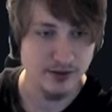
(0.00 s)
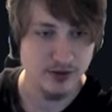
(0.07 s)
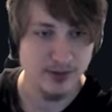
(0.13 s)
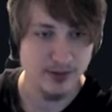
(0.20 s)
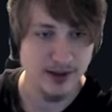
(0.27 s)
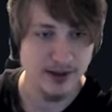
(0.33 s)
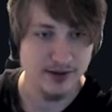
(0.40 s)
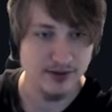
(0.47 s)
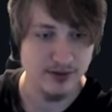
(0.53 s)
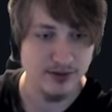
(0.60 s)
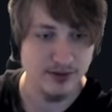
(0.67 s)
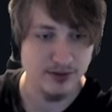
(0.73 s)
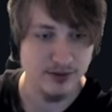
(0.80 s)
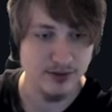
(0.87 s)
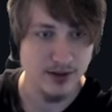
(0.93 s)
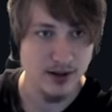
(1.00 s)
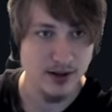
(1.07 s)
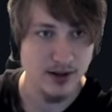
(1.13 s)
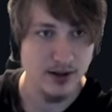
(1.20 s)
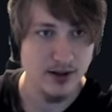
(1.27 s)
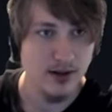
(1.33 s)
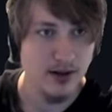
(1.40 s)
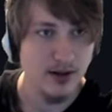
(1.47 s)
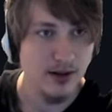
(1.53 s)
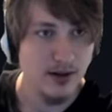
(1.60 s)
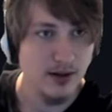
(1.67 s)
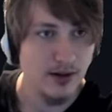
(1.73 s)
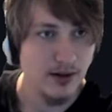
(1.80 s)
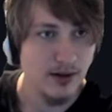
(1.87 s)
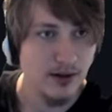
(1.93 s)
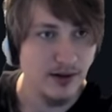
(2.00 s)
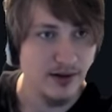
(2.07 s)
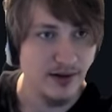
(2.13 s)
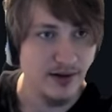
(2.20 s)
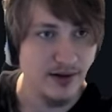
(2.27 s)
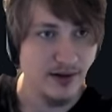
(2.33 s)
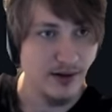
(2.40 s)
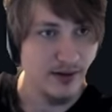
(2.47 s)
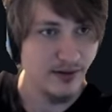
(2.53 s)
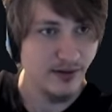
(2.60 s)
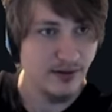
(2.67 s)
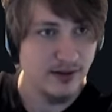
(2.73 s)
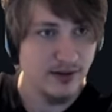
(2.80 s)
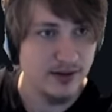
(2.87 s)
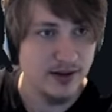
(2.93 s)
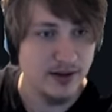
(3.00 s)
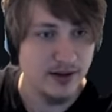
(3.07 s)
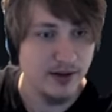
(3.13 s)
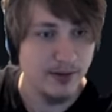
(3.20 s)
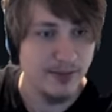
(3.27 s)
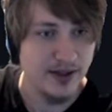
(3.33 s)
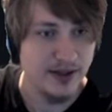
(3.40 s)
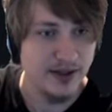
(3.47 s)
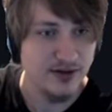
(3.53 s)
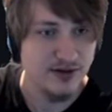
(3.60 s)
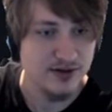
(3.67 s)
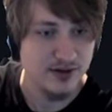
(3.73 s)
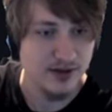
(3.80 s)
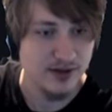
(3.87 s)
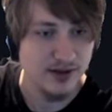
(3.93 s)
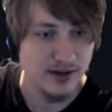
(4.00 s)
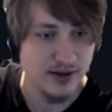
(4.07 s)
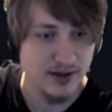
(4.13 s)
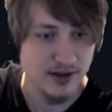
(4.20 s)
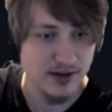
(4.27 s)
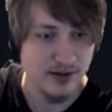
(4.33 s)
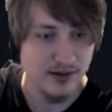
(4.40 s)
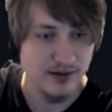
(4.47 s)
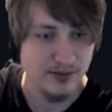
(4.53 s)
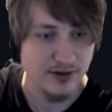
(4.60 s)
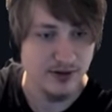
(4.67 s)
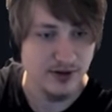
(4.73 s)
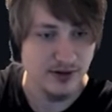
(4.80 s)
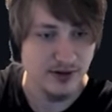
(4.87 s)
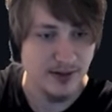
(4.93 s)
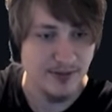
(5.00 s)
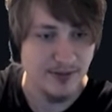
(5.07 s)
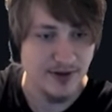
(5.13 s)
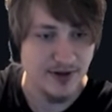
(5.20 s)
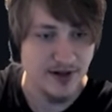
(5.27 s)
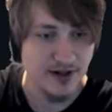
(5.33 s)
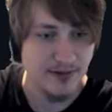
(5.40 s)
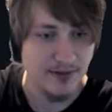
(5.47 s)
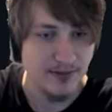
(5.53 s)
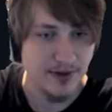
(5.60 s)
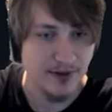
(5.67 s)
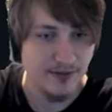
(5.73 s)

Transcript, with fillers: go back to this GitHub page and I'm just gonna grab the name out